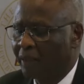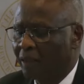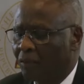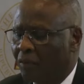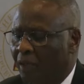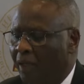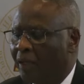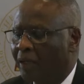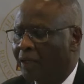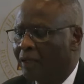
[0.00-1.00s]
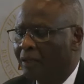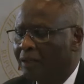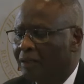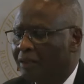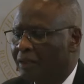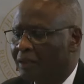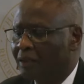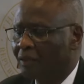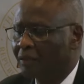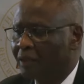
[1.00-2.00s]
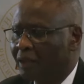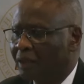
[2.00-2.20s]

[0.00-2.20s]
colleague did not take